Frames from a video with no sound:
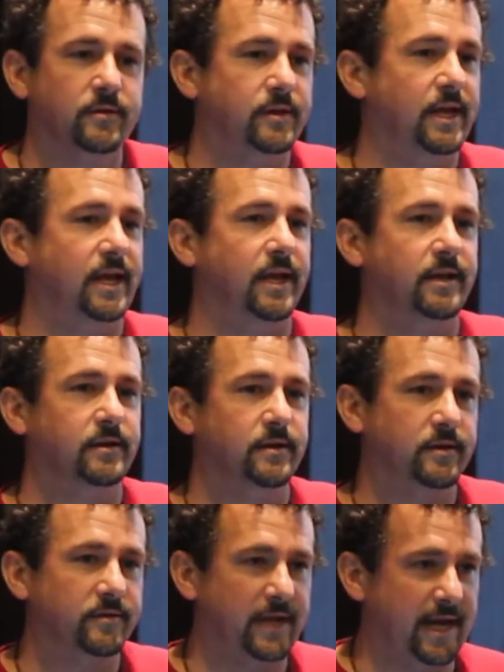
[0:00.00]
then
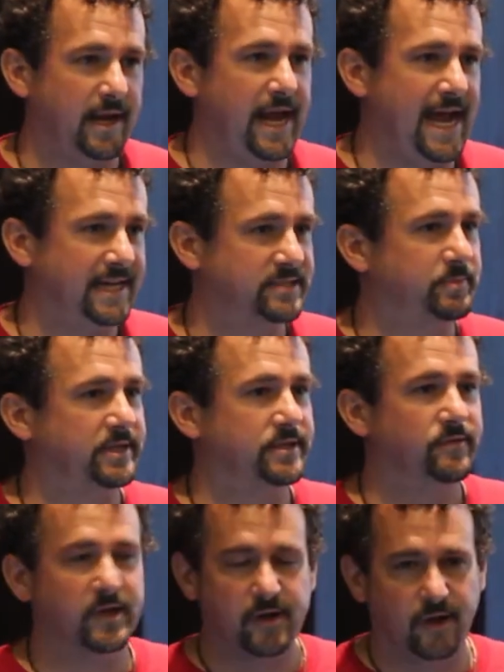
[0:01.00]
that aspect
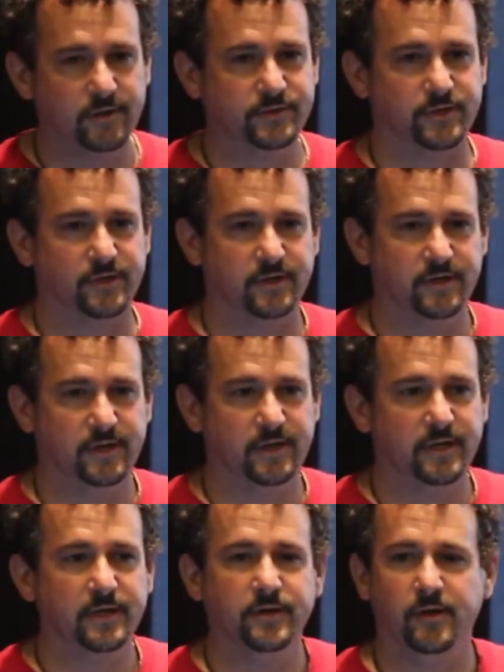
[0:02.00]
of the culture
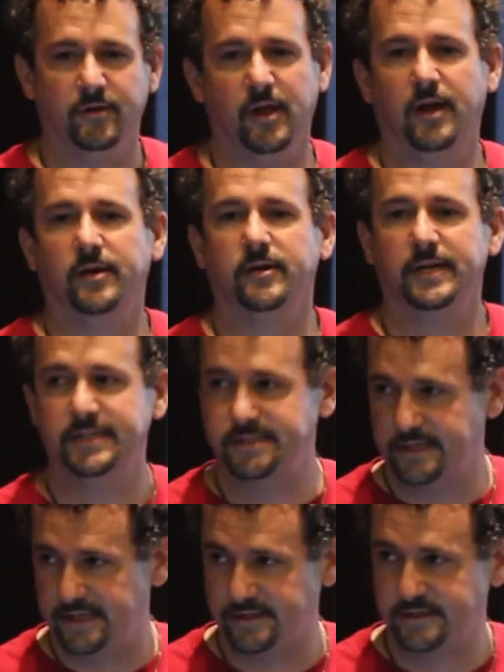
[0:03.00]
no longer
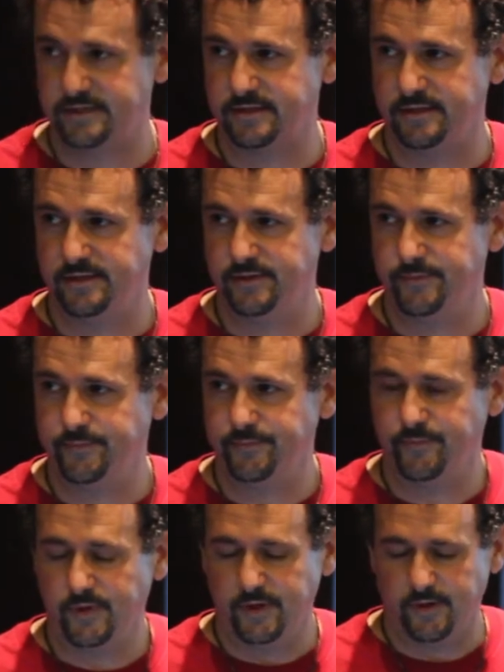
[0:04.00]
exists,
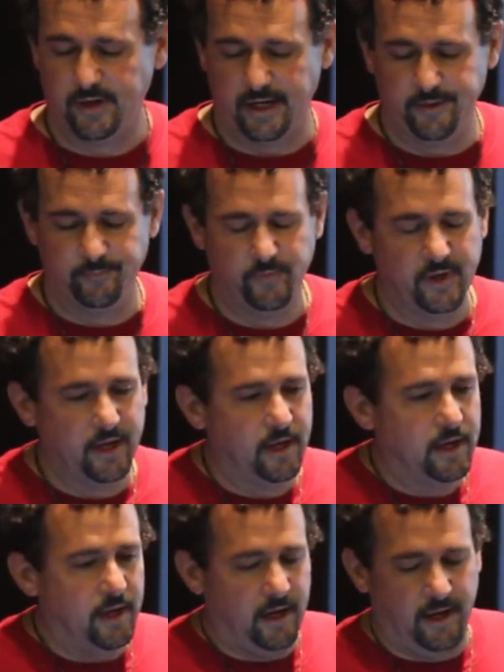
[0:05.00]
right?
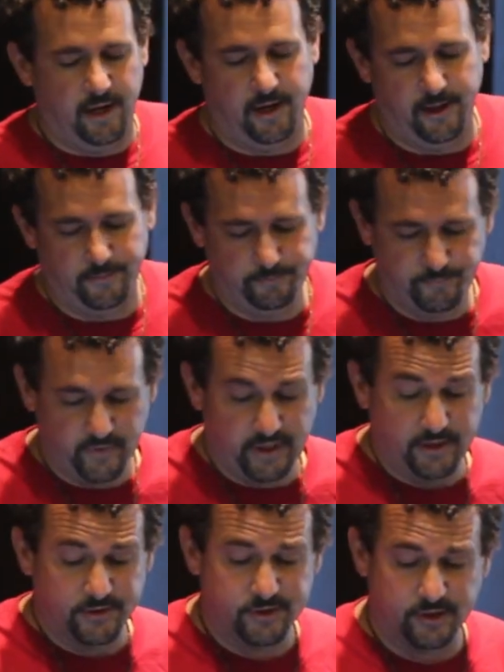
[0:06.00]

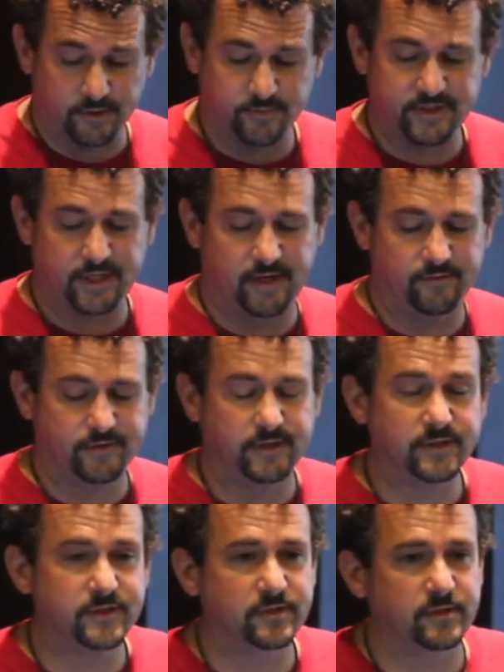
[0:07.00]
In terms of
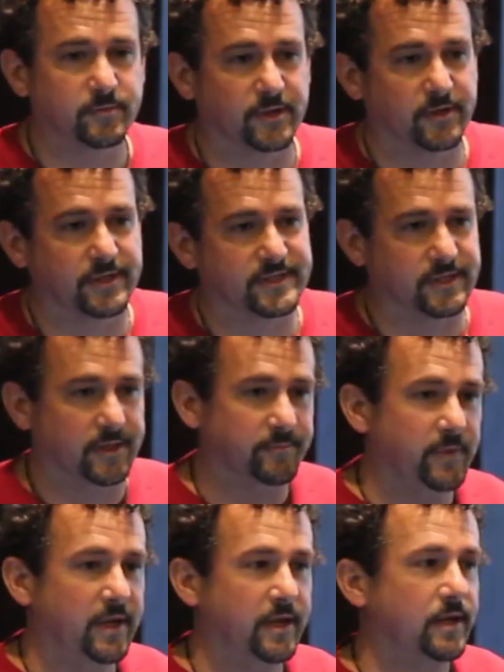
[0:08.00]

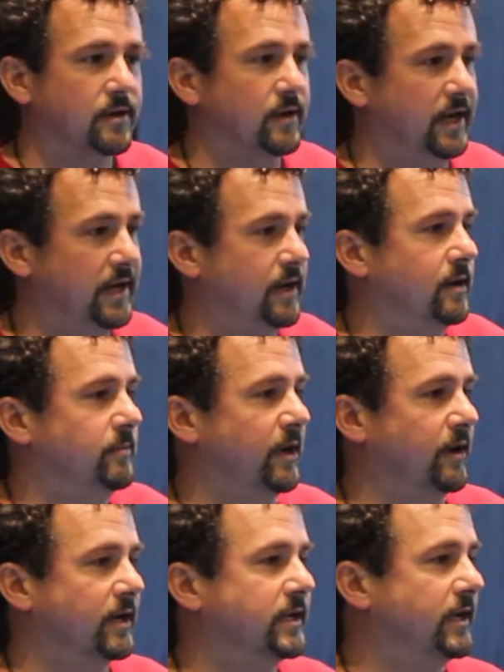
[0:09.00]
consumerism, right?
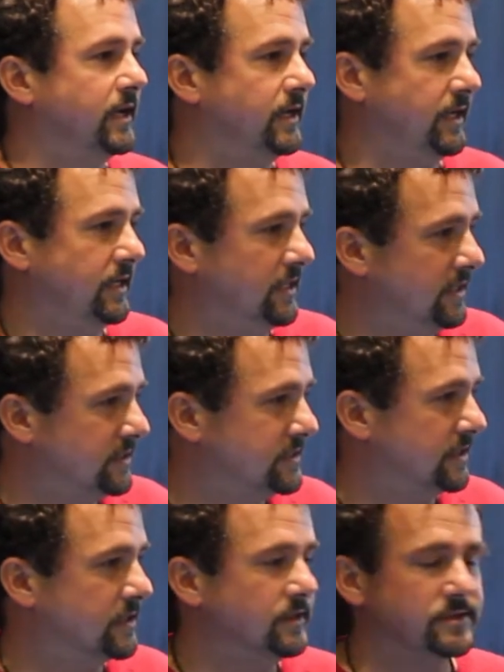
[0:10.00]
America is
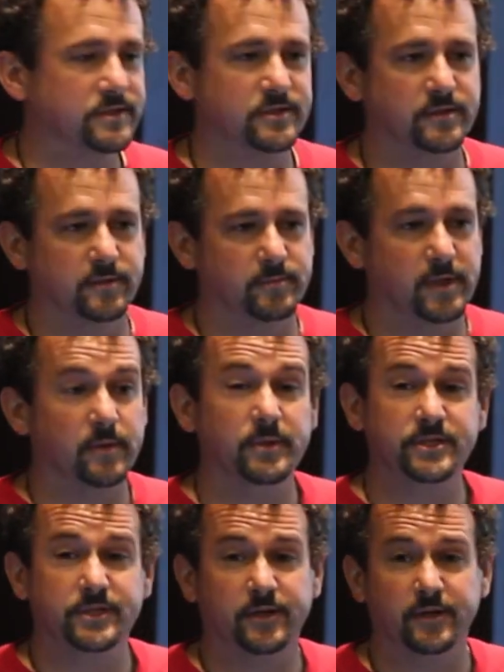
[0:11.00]
a
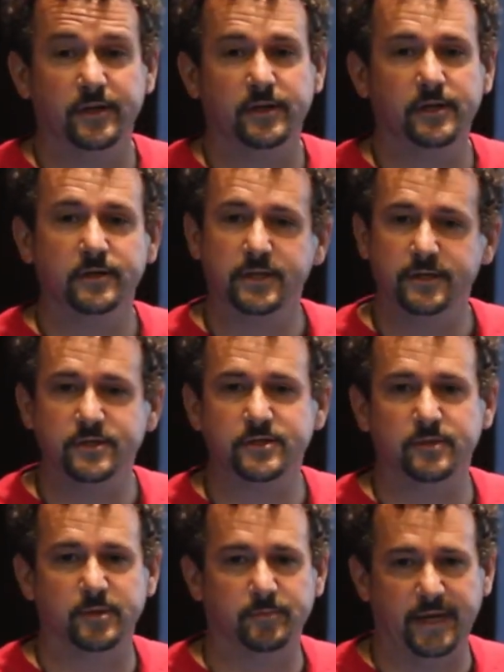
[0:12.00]
material
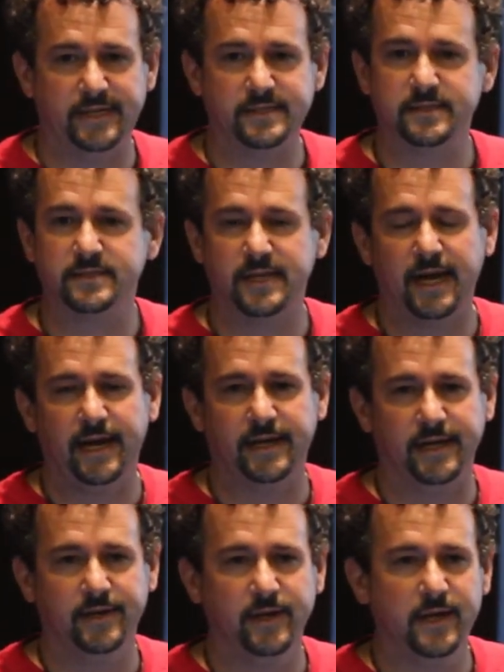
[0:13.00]
consumer-based
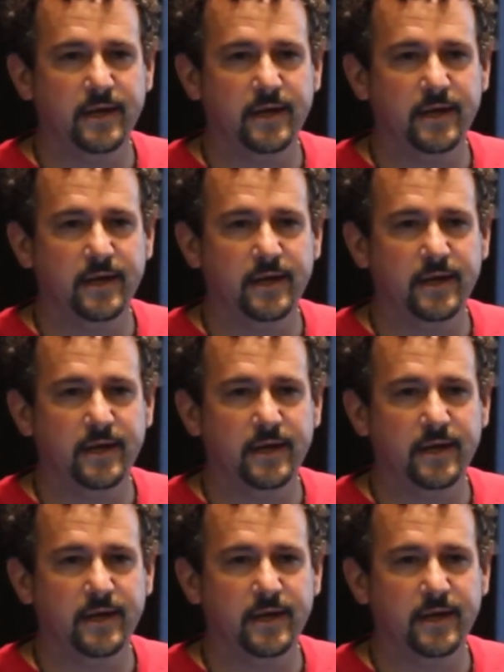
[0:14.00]
society.